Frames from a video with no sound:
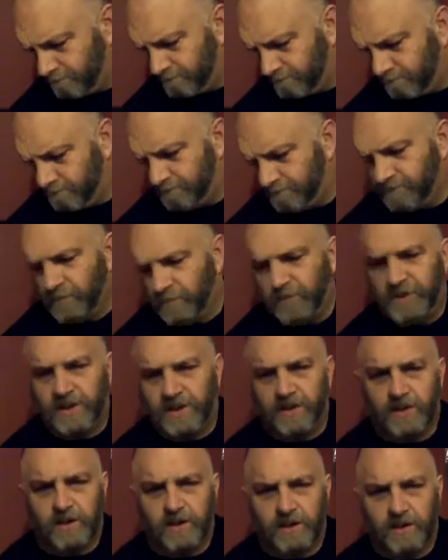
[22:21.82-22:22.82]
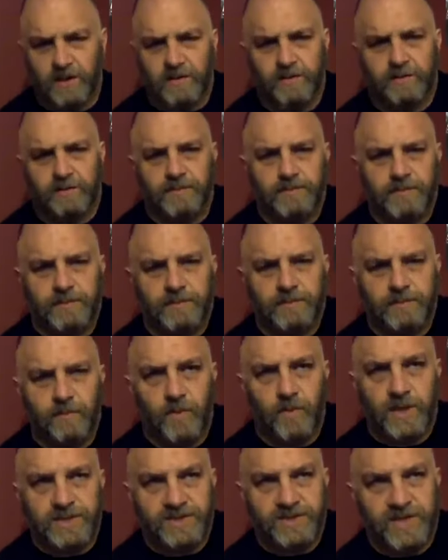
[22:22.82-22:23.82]
we did our
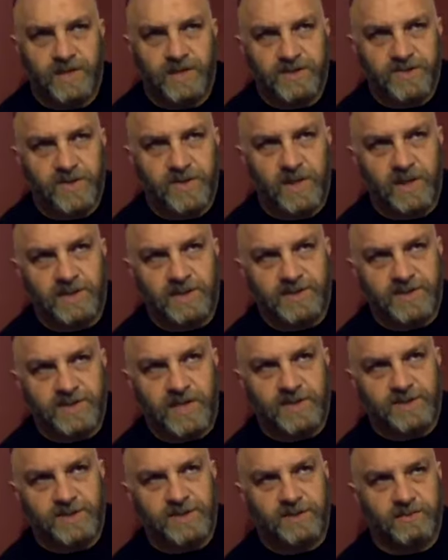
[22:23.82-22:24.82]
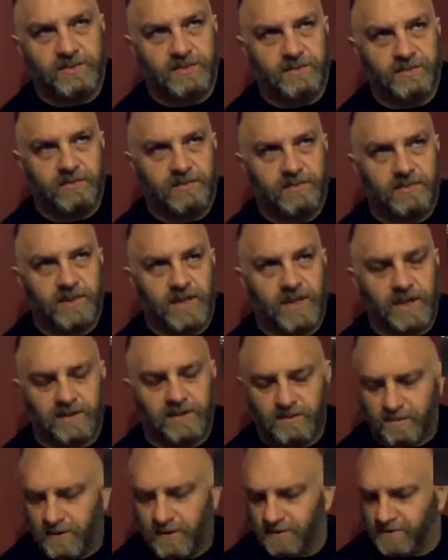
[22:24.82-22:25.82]
Wednesday training session at
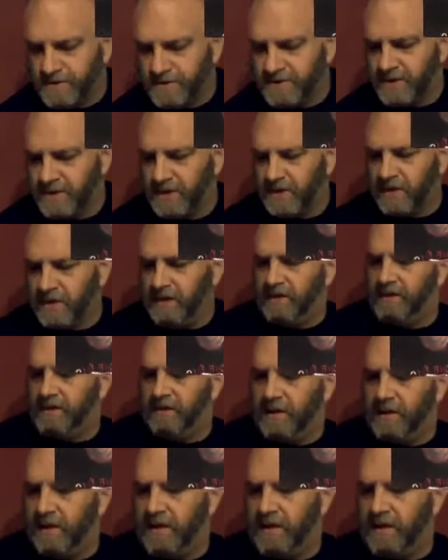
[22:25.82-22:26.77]
River City, and